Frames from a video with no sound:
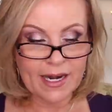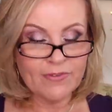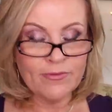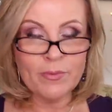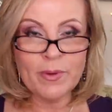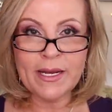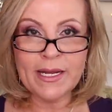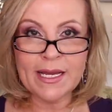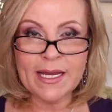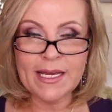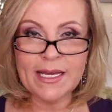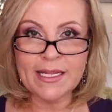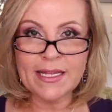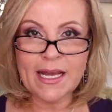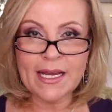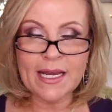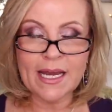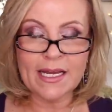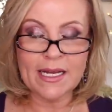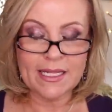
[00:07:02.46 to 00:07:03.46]
everybody can get
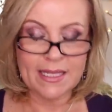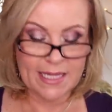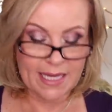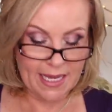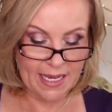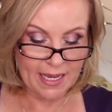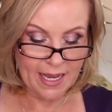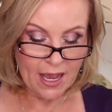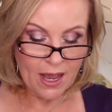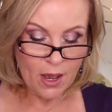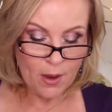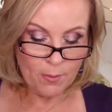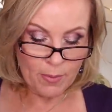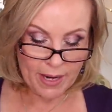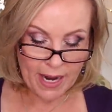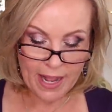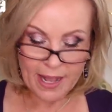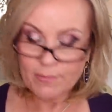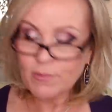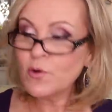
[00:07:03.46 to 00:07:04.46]
that kind of thing.
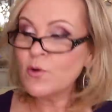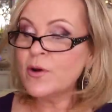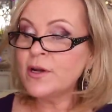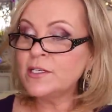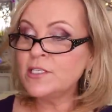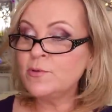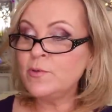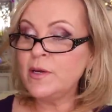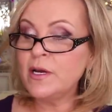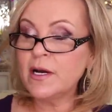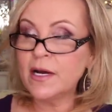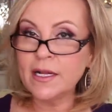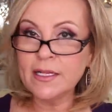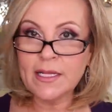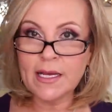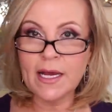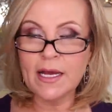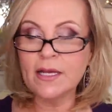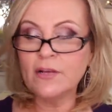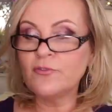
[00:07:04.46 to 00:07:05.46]
But I'm going to be on
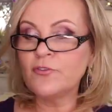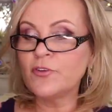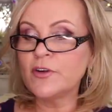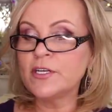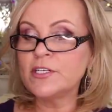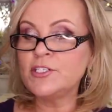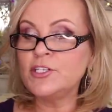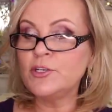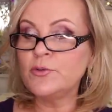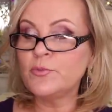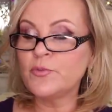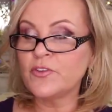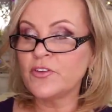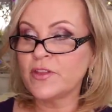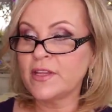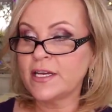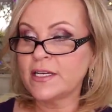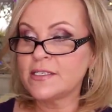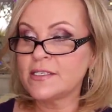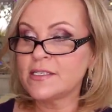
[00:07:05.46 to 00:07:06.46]
the hunt for a dupe for
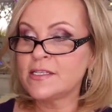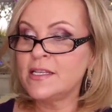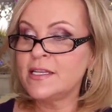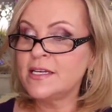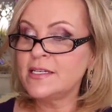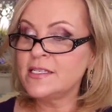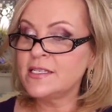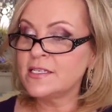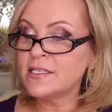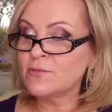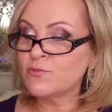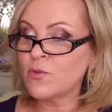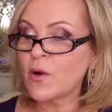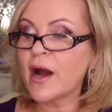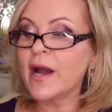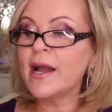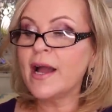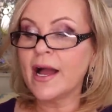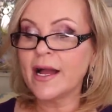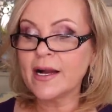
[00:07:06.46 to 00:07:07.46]
this. This is
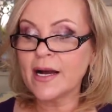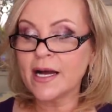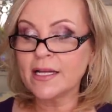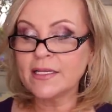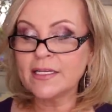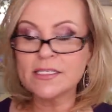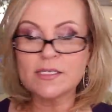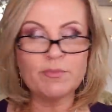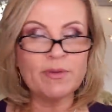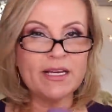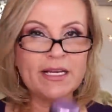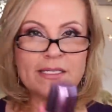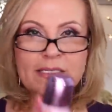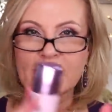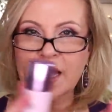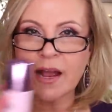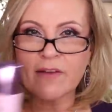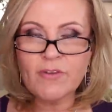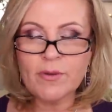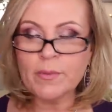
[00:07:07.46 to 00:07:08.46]
why I got this, because
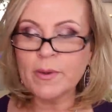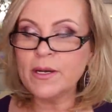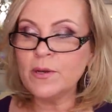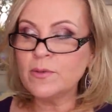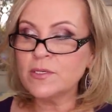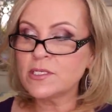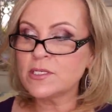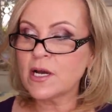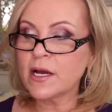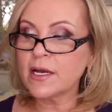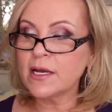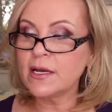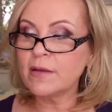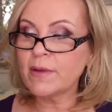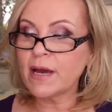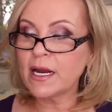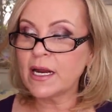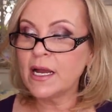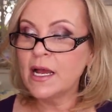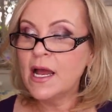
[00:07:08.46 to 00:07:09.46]
everybody was talking
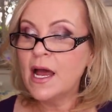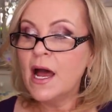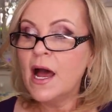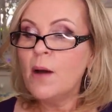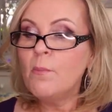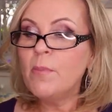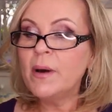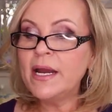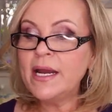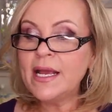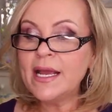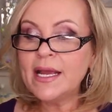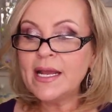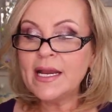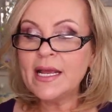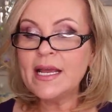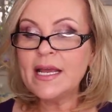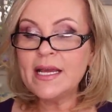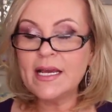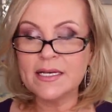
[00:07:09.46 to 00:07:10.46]
about it. But
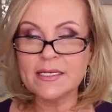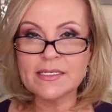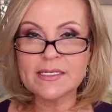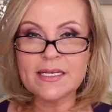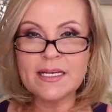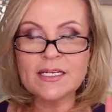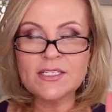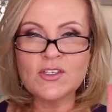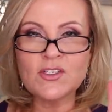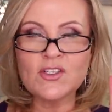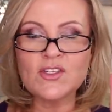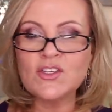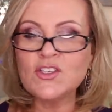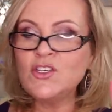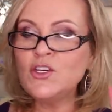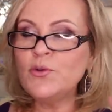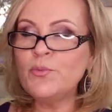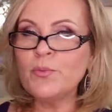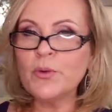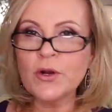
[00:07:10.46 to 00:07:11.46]
it's
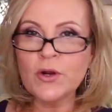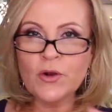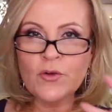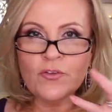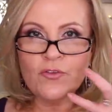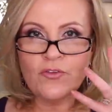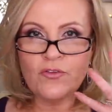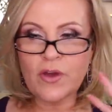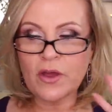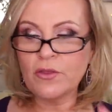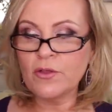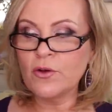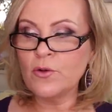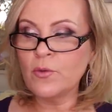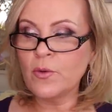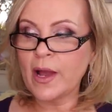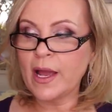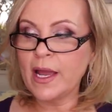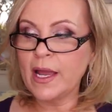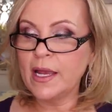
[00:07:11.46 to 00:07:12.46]
super
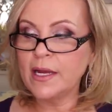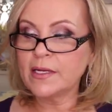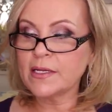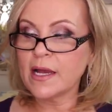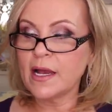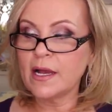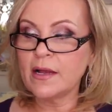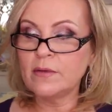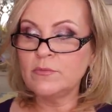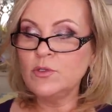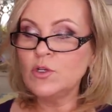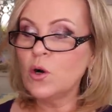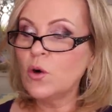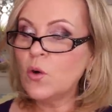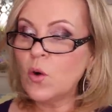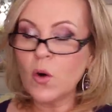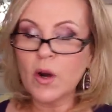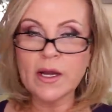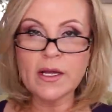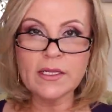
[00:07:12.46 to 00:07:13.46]
featherweight, no
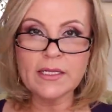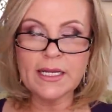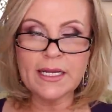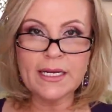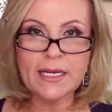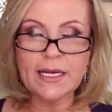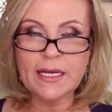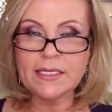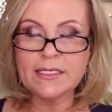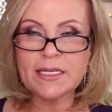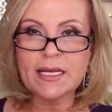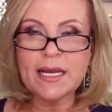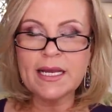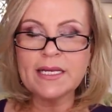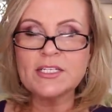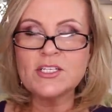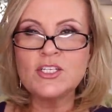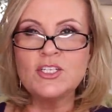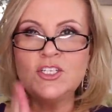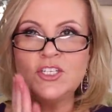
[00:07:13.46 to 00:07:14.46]
oil in it.
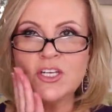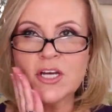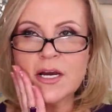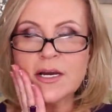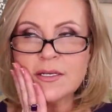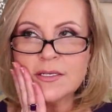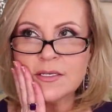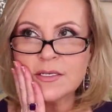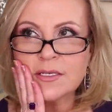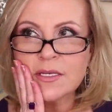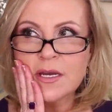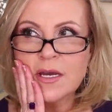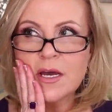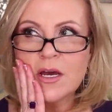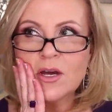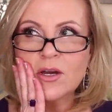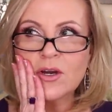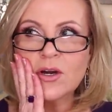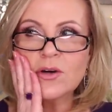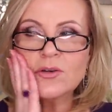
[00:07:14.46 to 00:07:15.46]
It's just
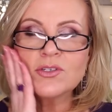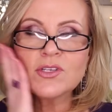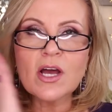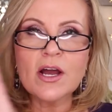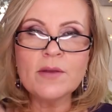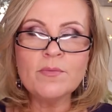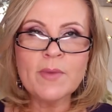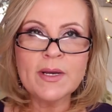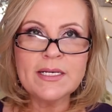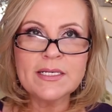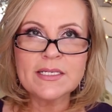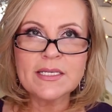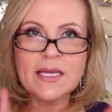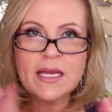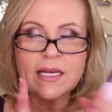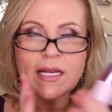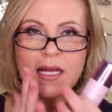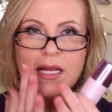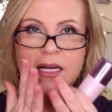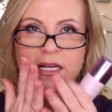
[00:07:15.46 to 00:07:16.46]
goes on my
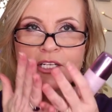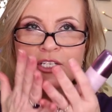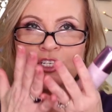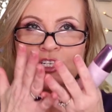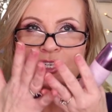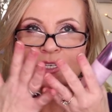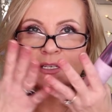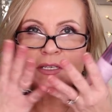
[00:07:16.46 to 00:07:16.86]
skin, and it